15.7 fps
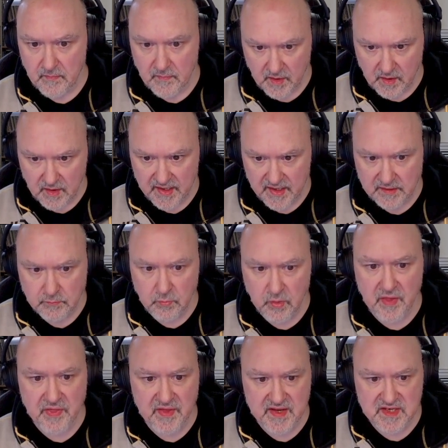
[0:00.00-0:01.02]
Okay, what
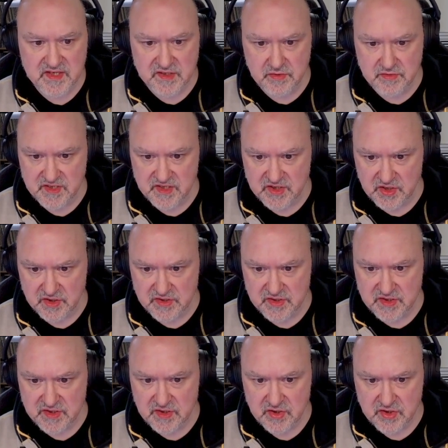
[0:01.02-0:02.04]
are these two
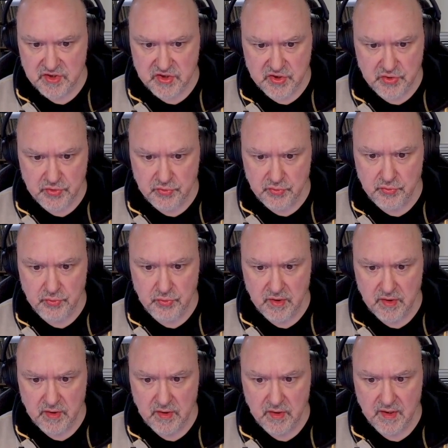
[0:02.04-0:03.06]
digits? 2
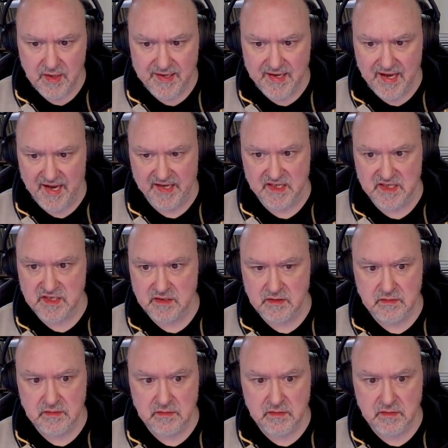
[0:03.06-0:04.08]
and 8.
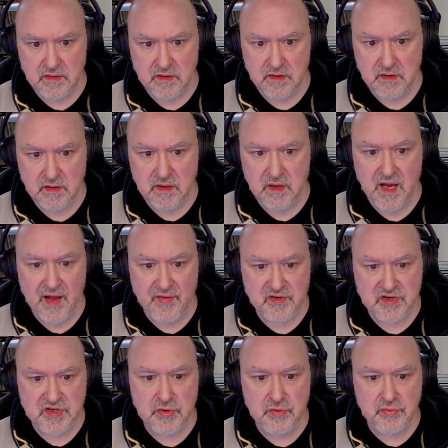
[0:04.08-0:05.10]
And
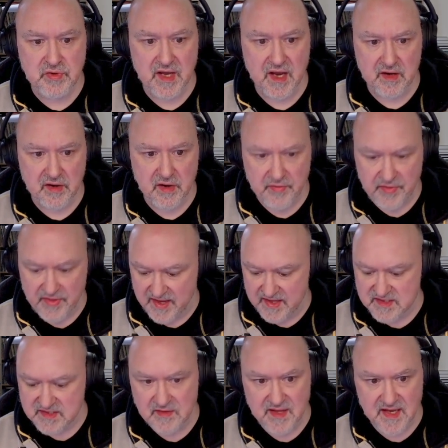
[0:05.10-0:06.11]
the 2 can't go there,
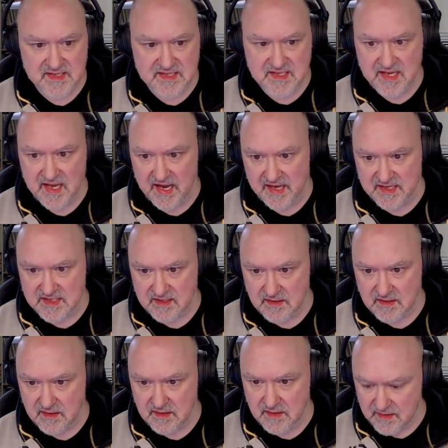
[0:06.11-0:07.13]
so that's the 8
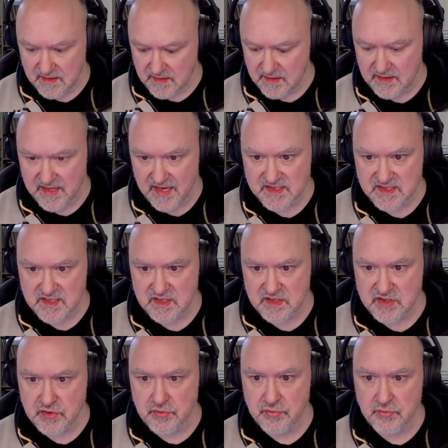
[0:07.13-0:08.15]
that's the
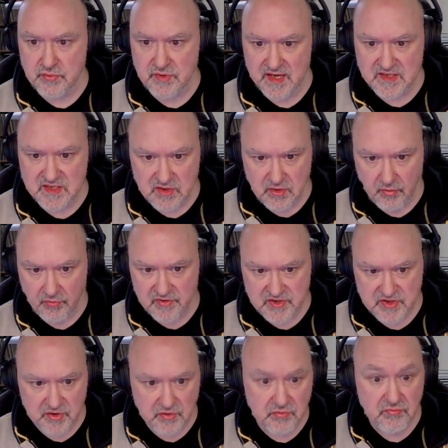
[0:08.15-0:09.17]
two. That's not the
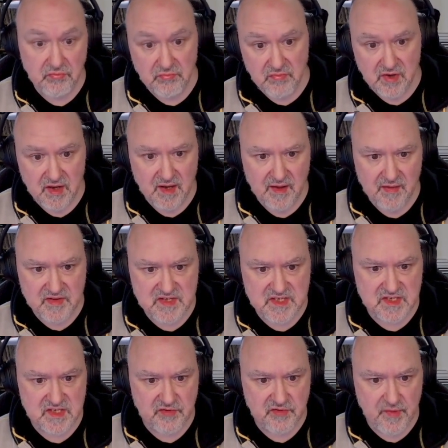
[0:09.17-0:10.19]
two. This
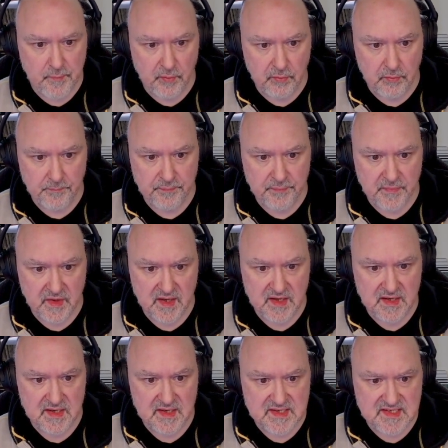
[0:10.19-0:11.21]
is a triple.
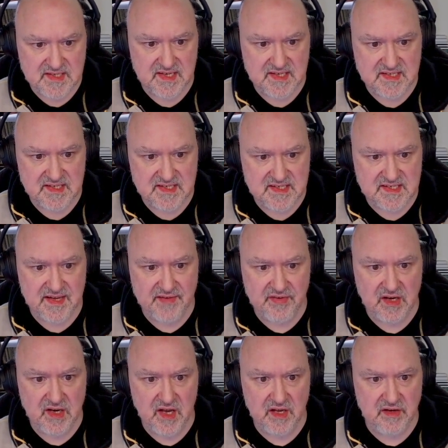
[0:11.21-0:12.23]
Six,
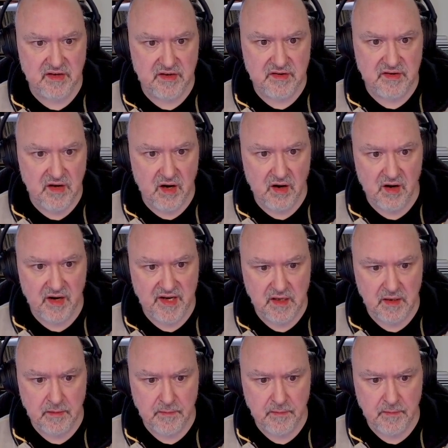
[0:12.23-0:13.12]
seven, and nine.